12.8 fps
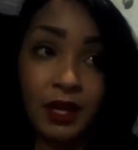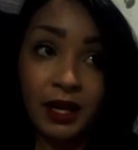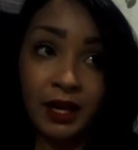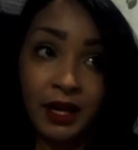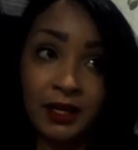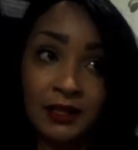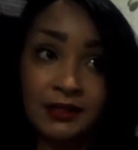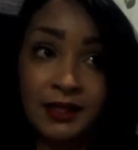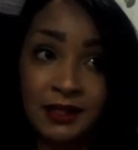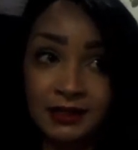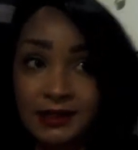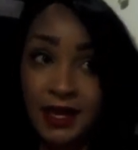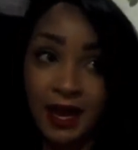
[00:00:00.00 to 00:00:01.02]
and it
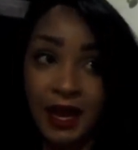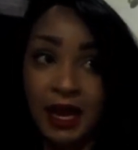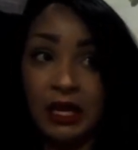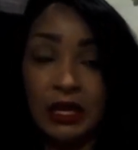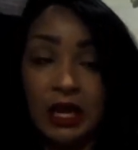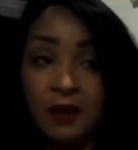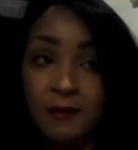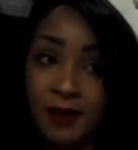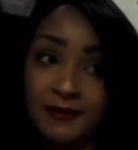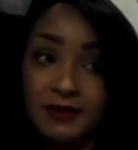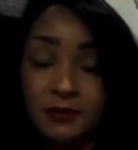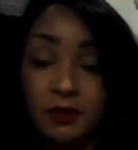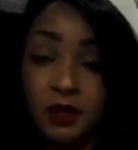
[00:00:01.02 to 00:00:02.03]
didn't take a
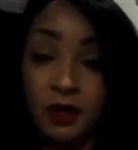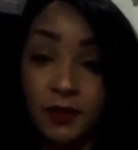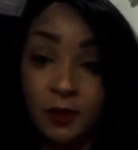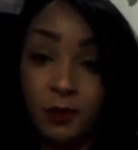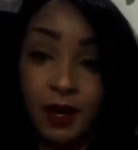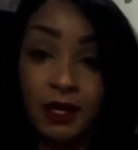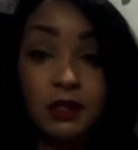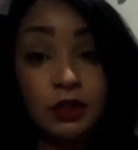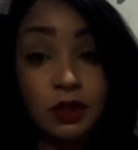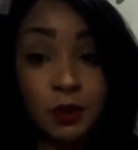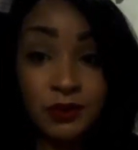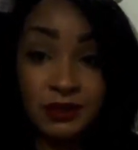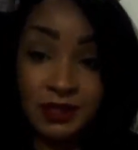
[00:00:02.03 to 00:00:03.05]
month to put on the weight,
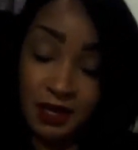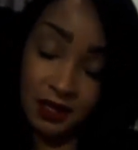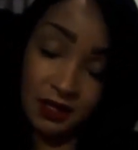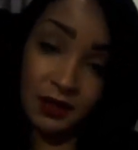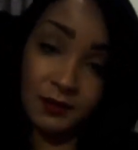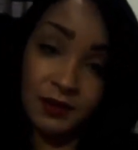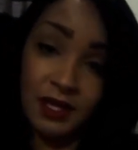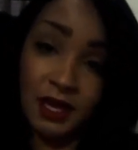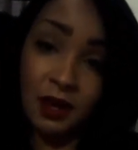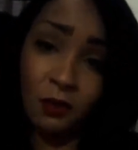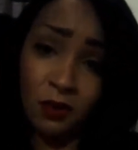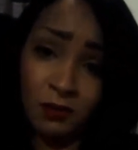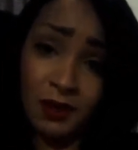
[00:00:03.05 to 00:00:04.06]
so it's not going to take
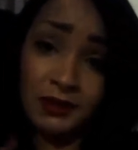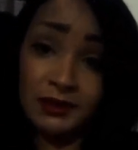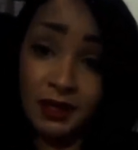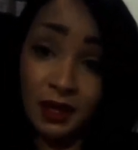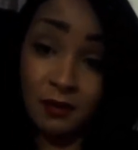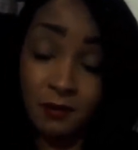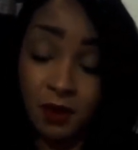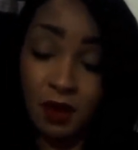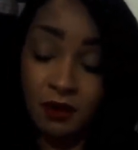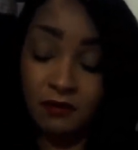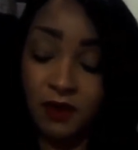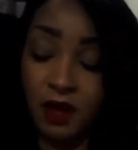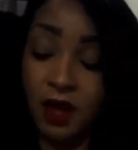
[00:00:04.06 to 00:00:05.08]
one month to come
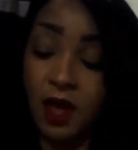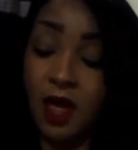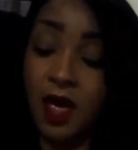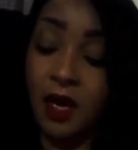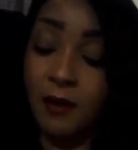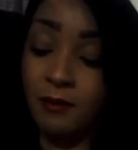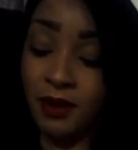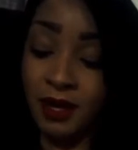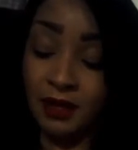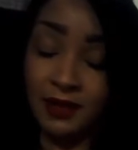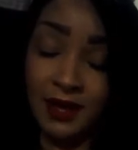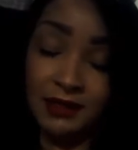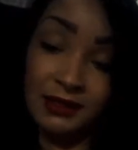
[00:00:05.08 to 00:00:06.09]
off.
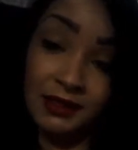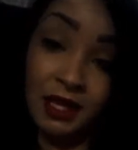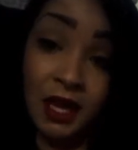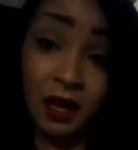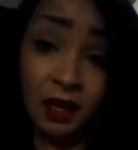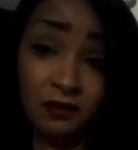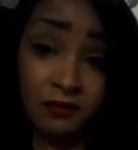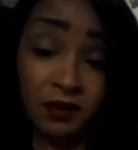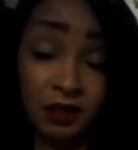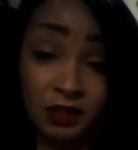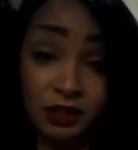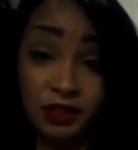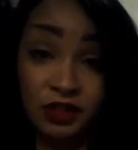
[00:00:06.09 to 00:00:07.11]
But that's a hell of a
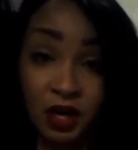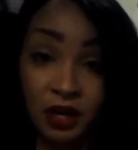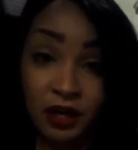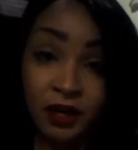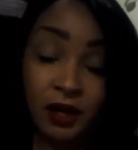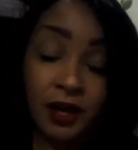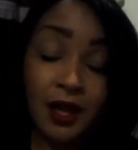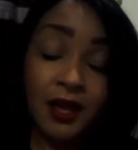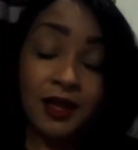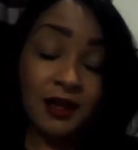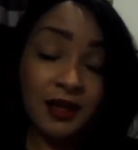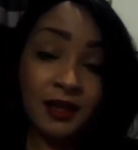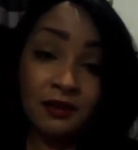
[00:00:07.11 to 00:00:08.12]
good start,
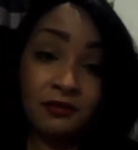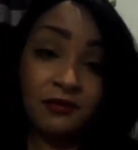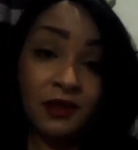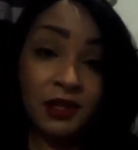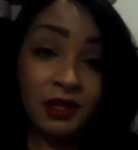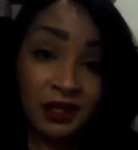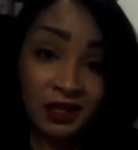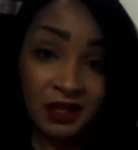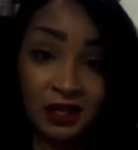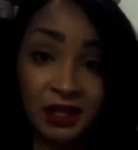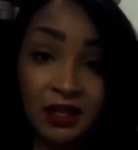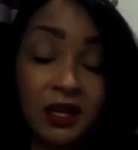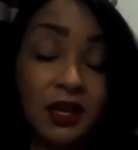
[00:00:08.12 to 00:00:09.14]
and I'm feeling
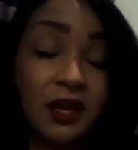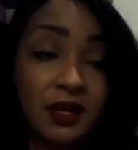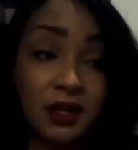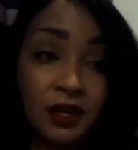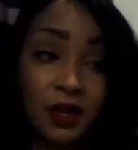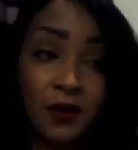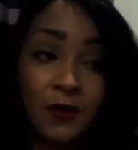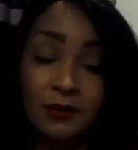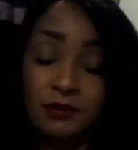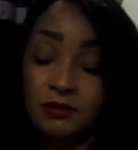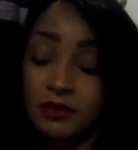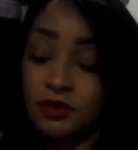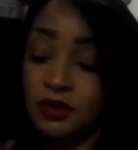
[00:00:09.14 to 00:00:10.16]
good. You know, I'm
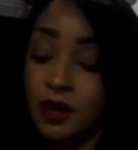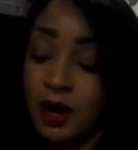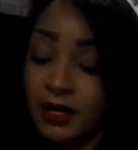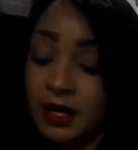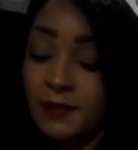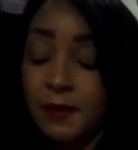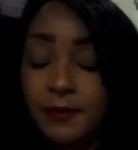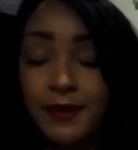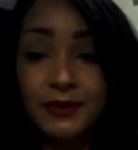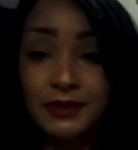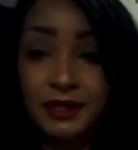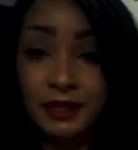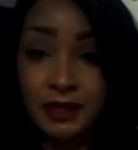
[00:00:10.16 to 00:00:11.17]
trying to get my
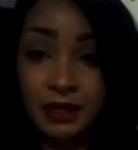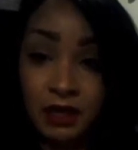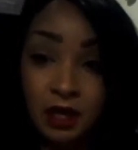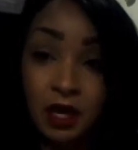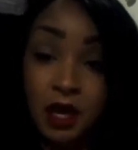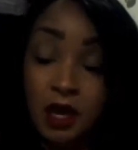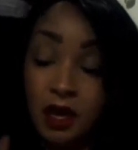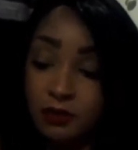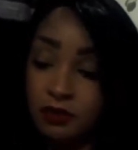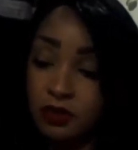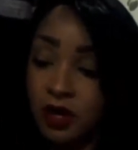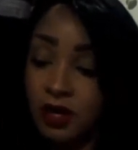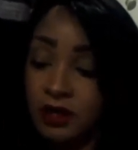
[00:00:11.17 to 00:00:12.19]
protein in. I'm
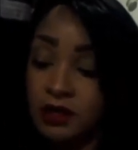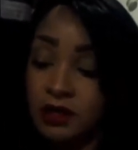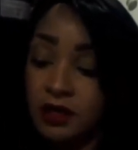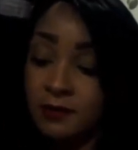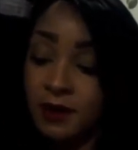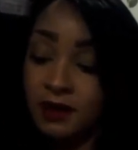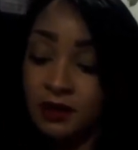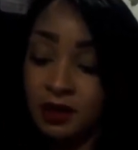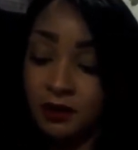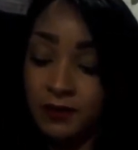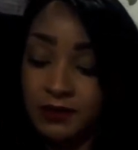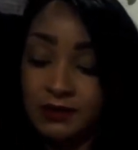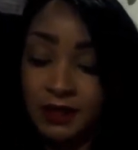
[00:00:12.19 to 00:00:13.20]
trying to get my
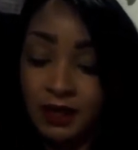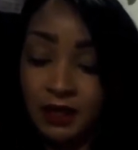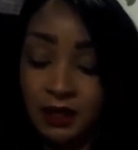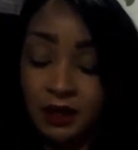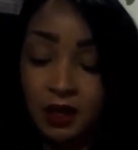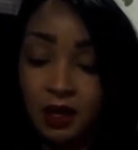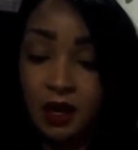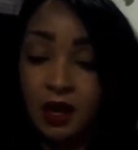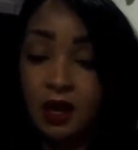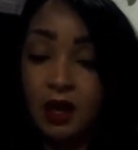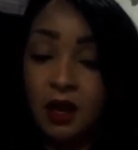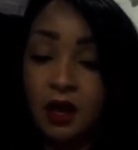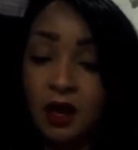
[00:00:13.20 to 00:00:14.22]
liquids in.
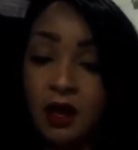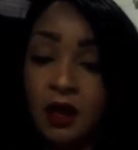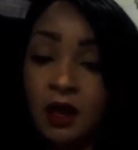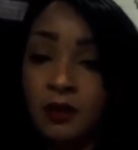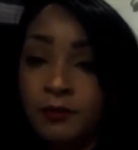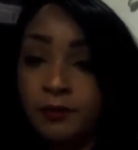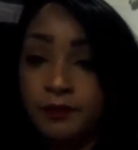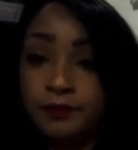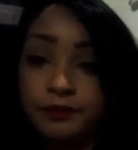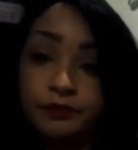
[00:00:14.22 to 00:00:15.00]
Um,